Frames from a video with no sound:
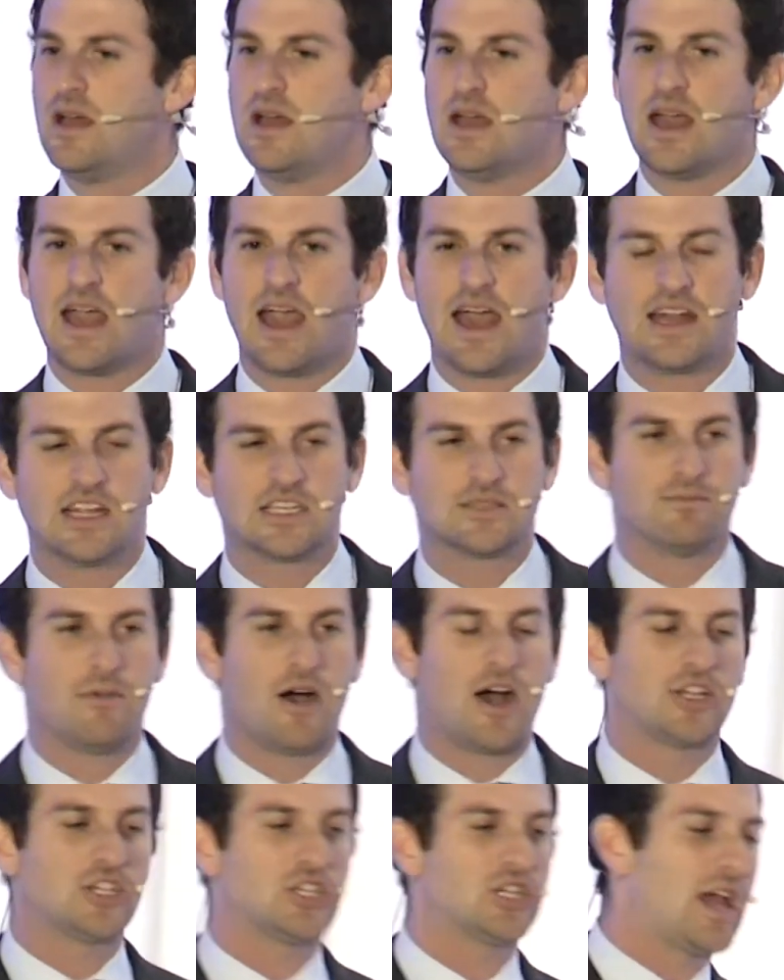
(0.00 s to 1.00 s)
And as
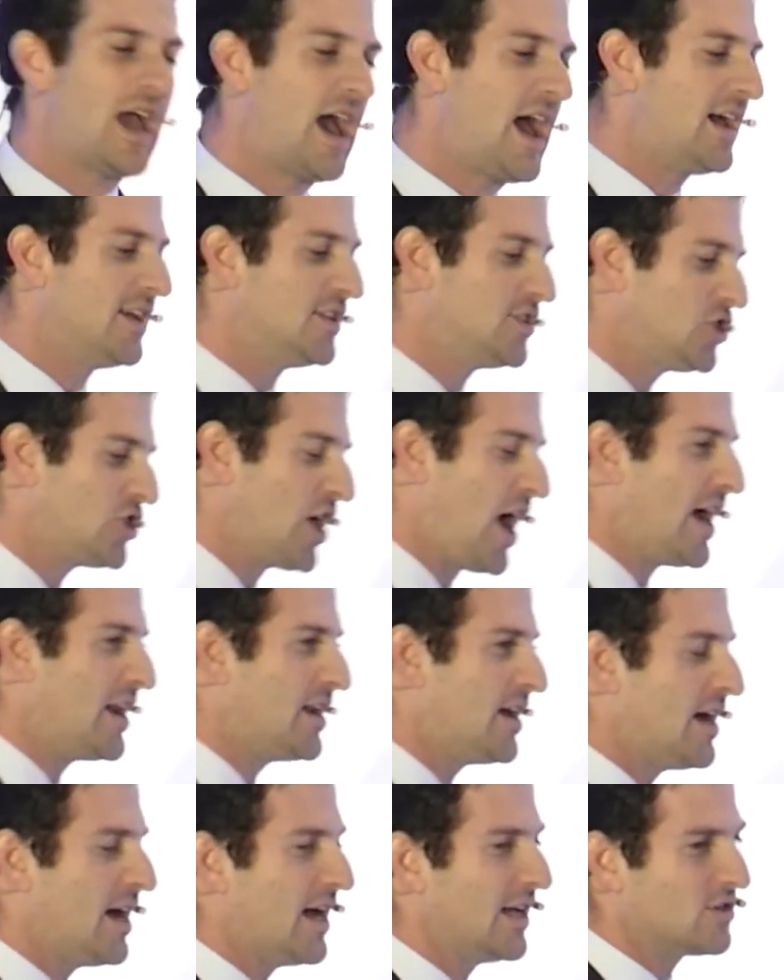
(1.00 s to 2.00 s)
much as
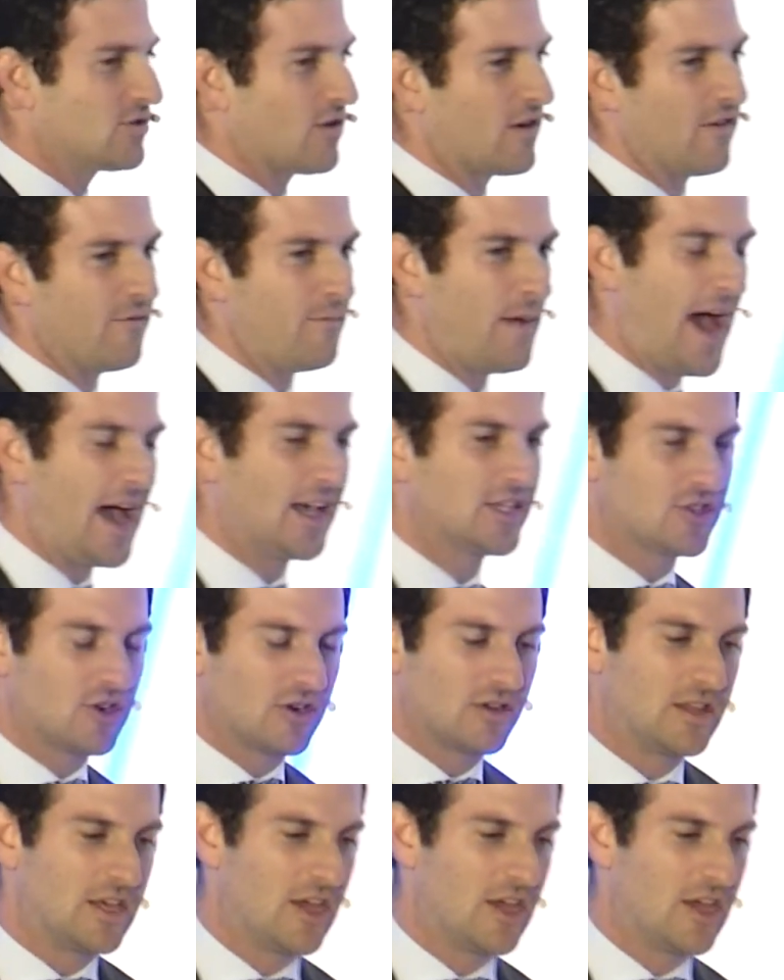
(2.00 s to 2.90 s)
China has sort of mastered the